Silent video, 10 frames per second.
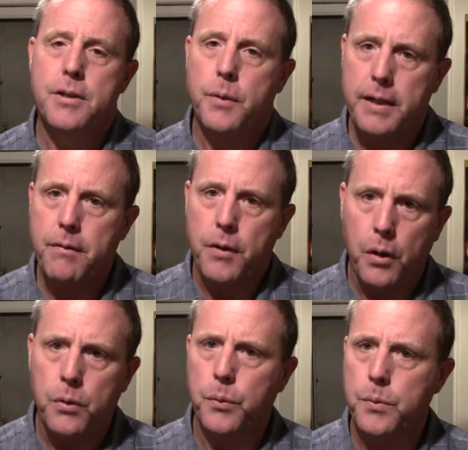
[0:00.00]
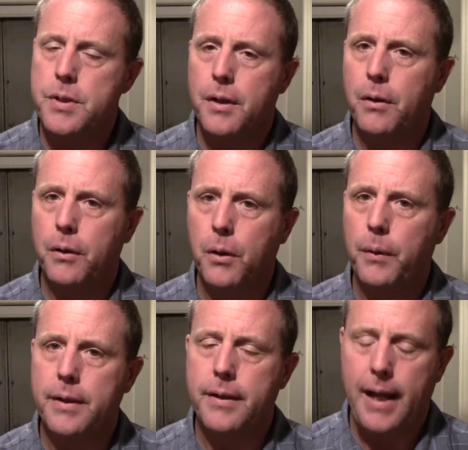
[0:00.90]
So even those are
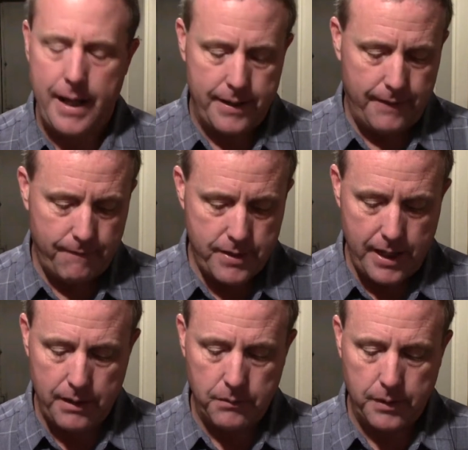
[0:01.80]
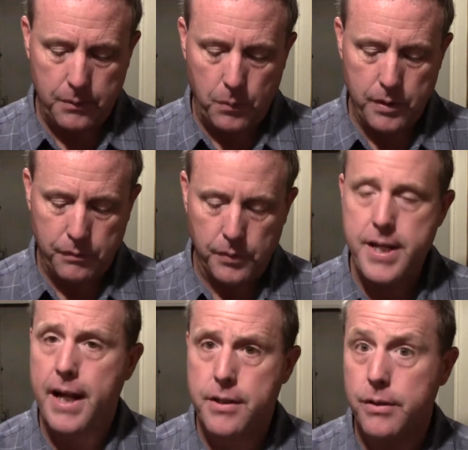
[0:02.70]
going to that wonderful
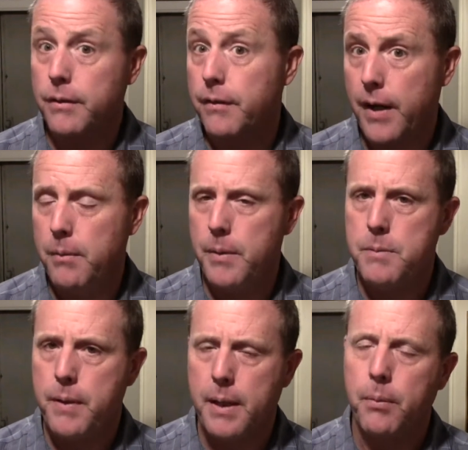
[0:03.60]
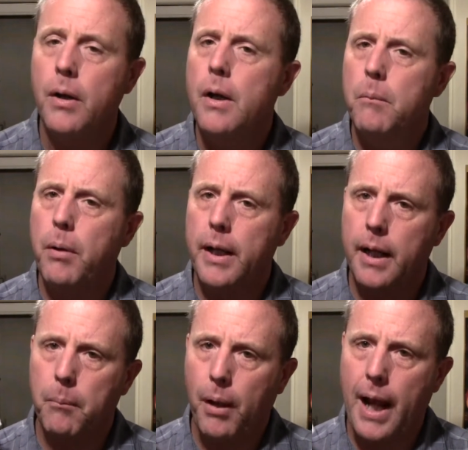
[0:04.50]
texture of the fiber-based paper.
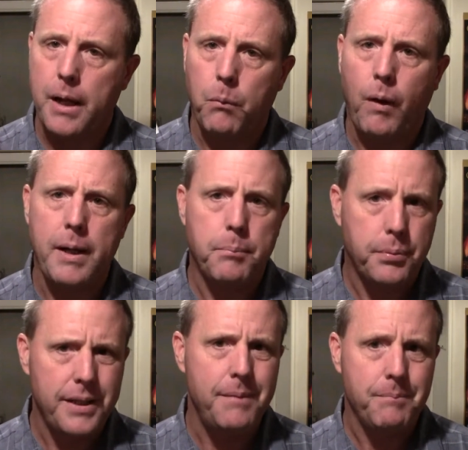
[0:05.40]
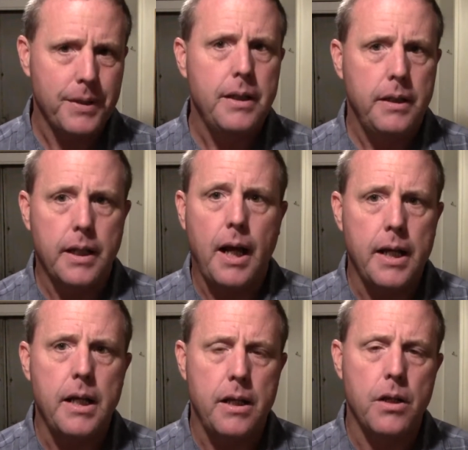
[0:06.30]
But in a black and white print, you
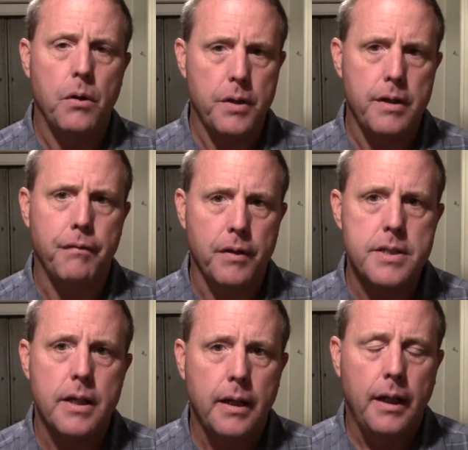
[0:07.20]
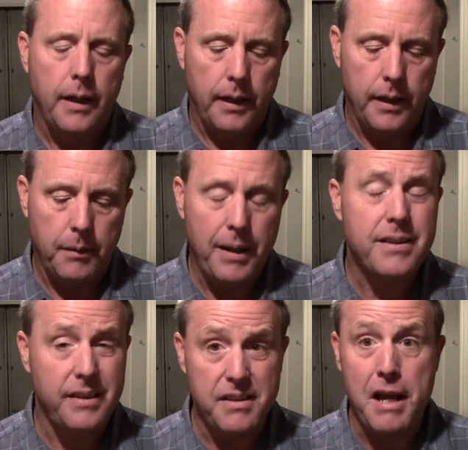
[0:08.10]
kind of need to know the difference.
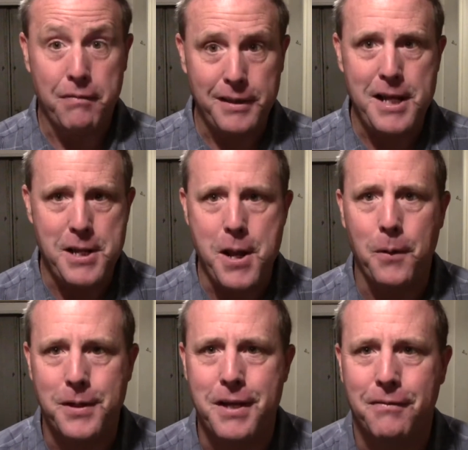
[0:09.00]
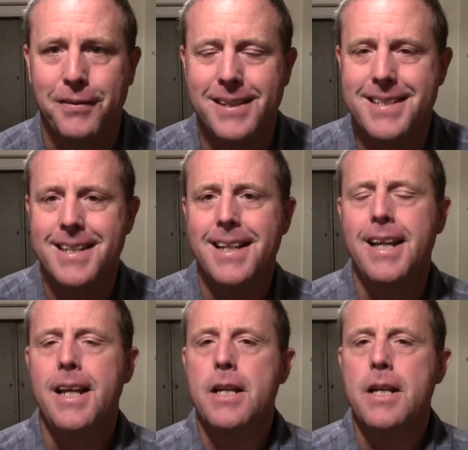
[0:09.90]
Actually, you definitely need to know the difference.